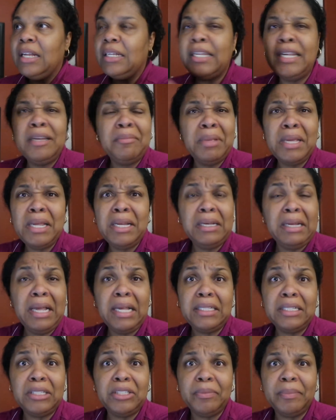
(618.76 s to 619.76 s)
didn't mean
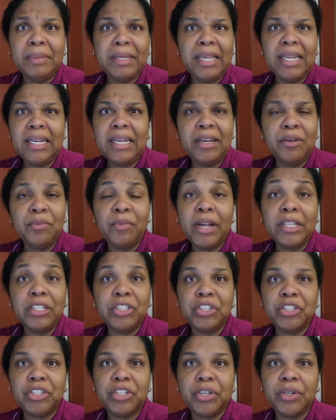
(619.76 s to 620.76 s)
nothing to me. It didn't
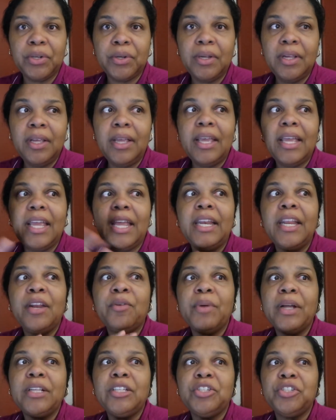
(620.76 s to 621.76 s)
register
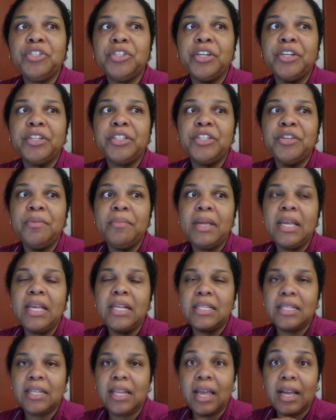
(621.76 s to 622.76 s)
to me
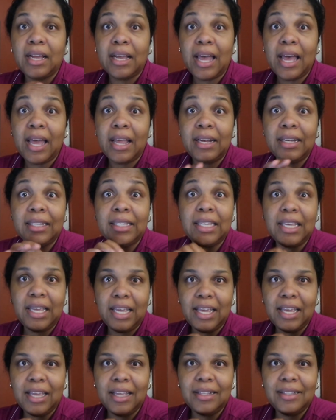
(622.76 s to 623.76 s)
until I got
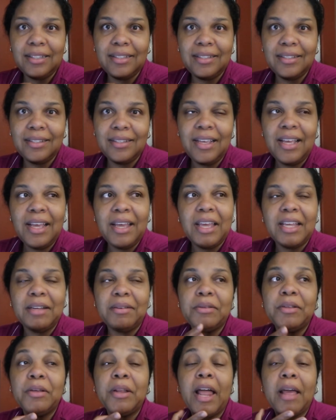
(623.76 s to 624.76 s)
kids.
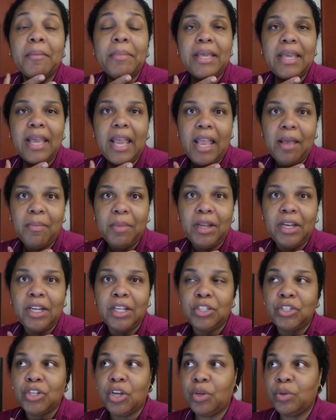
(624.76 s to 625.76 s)
until I became an
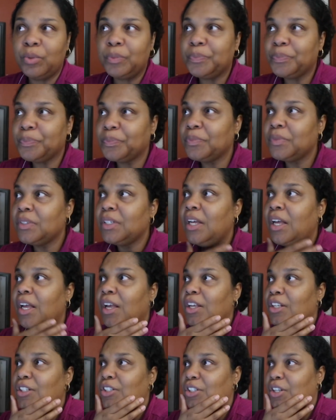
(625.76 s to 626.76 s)
adult.
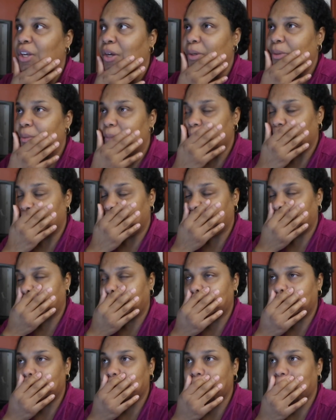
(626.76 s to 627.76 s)
So
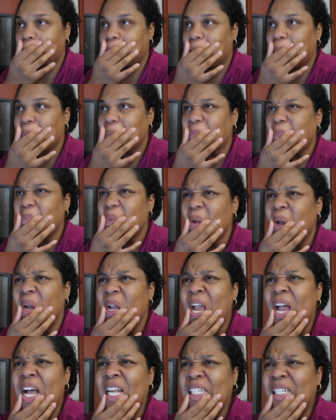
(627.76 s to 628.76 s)

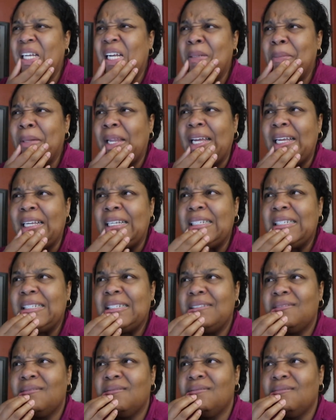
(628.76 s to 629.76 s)
yeah, so I'm
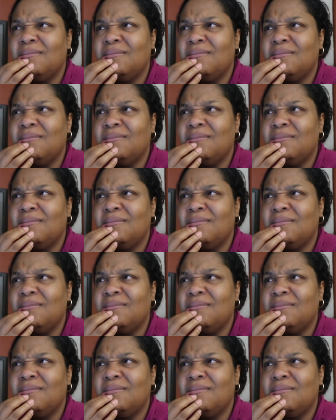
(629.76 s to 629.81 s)
like,